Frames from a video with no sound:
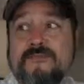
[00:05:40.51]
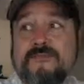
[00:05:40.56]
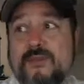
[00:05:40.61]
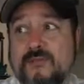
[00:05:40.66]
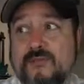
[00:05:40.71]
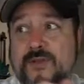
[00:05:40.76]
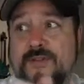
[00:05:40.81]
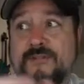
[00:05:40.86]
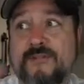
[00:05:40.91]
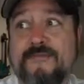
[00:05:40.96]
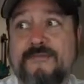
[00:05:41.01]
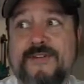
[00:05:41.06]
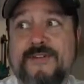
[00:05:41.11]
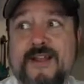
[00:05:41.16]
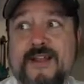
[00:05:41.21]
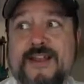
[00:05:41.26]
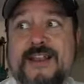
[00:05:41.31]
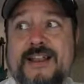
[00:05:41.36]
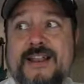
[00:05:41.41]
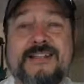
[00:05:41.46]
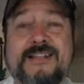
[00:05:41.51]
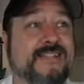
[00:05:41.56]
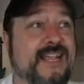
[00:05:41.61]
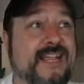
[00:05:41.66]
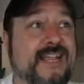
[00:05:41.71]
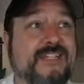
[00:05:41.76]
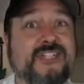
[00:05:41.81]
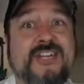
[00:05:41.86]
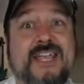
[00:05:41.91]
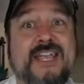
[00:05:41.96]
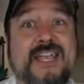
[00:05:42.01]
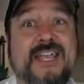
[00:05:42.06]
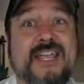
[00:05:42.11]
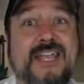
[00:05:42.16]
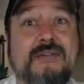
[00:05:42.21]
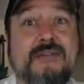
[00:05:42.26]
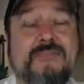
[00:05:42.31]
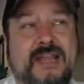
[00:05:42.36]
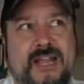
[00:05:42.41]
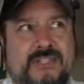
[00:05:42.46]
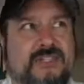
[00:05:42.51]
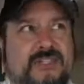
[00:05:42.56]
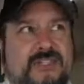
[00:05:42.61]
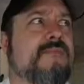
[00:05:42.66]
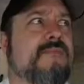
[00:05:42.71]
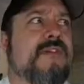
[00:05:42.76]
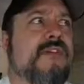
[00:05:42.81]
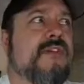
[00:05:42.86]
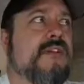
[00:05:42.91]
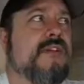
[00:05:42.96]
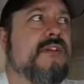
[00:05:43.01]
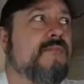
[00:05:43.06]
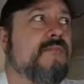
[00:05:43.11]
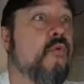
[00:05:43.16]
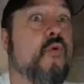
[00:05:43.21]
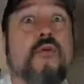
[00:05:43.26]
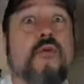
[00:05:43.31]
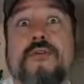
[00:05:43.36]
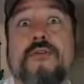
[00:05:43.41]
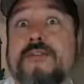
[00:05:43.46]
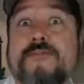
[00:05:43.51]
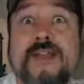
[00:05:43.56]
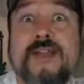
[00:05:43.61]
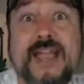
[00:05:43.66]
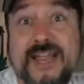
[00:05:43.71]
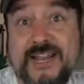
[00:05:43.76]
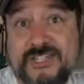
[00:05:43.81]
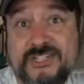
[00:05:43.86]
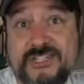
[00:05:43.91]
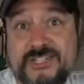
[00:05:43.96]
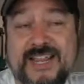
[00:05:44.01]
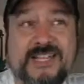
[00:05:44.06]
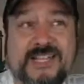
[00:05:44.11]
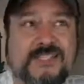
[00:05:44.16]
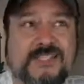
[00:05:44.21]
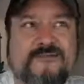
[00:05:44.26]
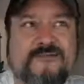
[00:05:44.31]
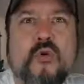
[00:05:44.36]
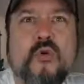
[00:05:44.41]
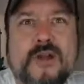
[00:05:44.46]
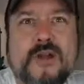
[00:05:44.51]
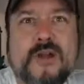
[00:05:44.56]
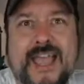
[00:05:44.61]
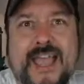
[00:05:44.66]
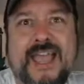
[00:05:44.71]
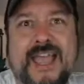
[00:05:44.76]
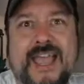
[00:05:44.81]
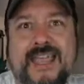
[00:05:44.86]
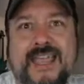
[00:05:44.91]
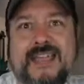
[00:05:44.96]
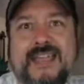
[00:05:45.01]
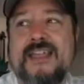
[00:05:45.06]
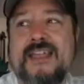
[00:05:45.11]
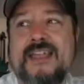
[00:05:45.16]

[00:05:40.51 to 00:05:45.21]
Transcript: We have a very nice HD, actually more than HD, it's 4K.